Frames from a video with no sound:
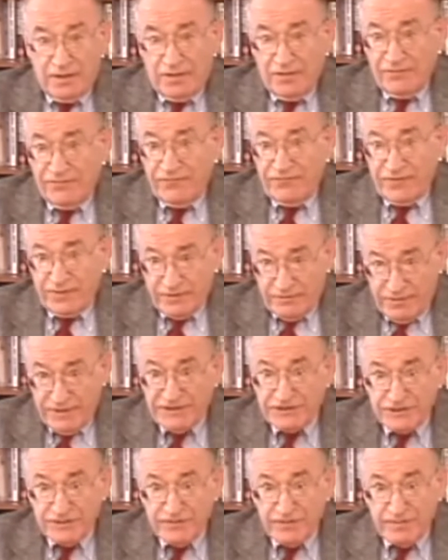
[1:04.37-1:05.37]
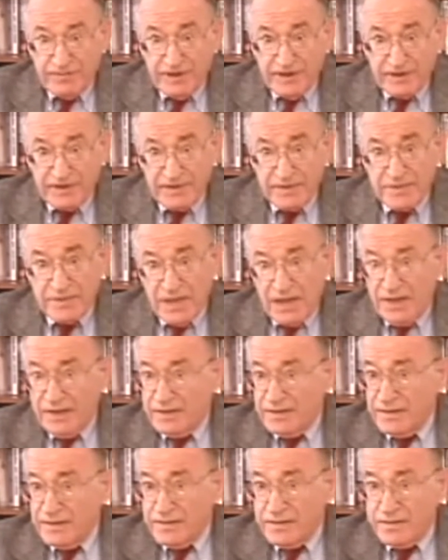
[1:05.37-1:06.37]
uh, Federation of American
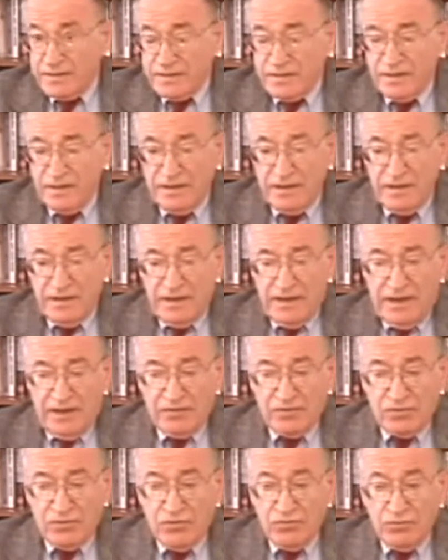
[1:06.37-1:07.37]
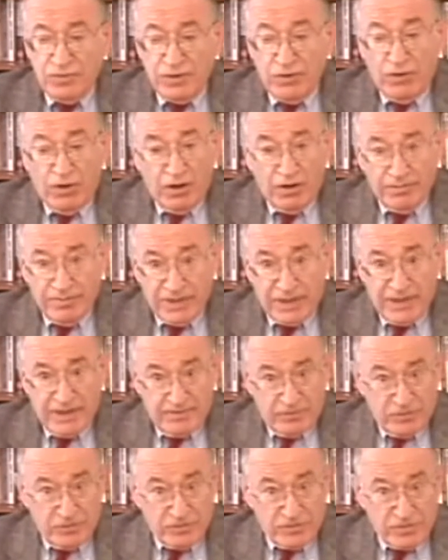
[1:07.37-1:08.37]
Scientists, and so we all
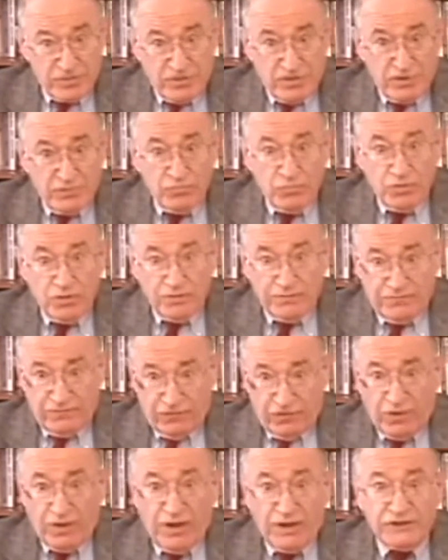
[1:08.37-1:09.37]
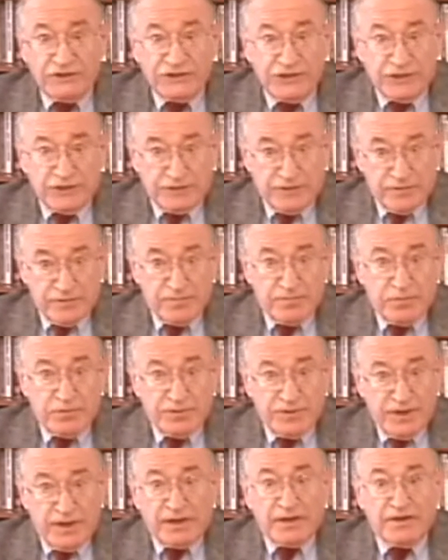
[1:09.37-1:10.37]
became concerned, will fallout shelters
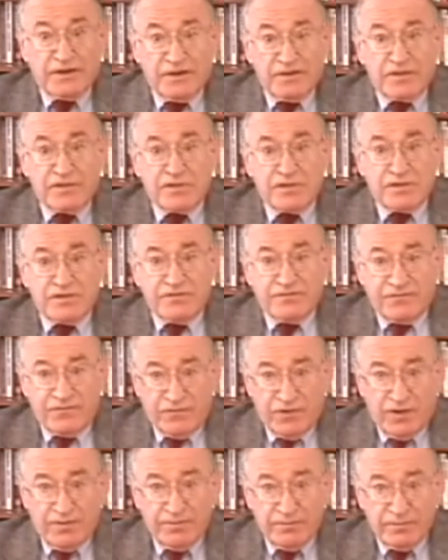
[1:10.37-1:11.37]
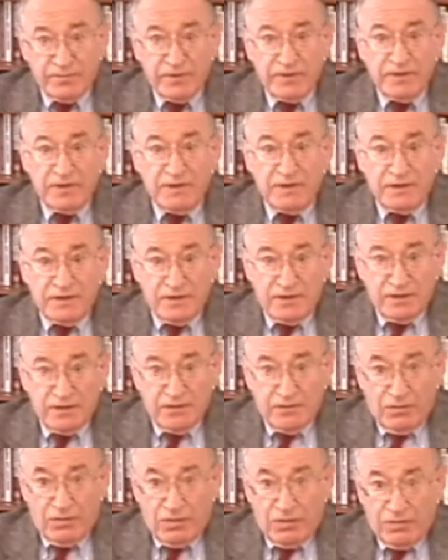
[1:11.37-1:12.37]
protect us from
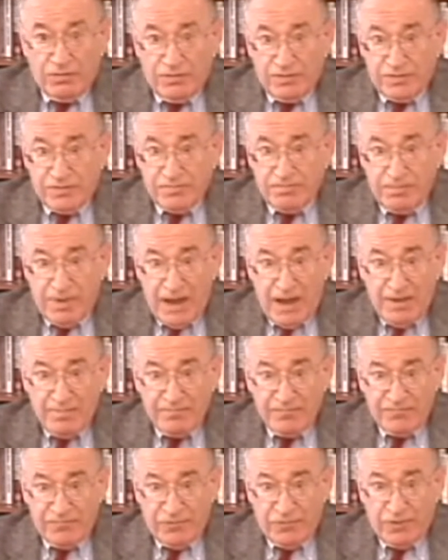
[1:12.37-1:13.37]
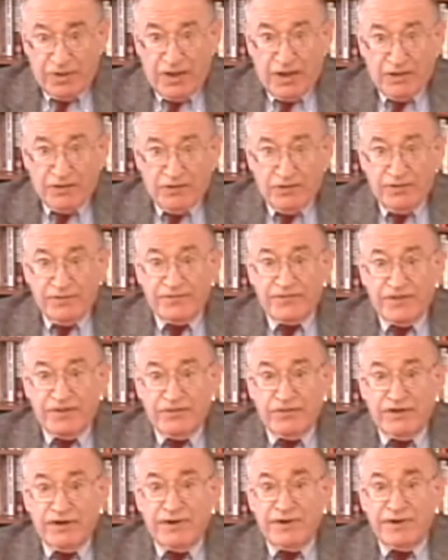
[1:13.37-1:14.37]
all this bomb fallout or if
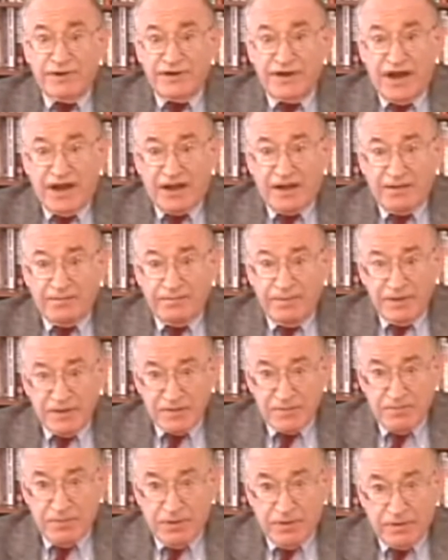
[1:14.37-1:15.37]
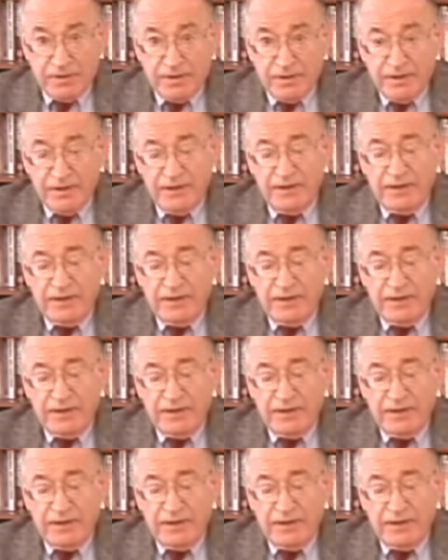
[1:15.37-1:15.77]
there were an attack on Pittsburgh?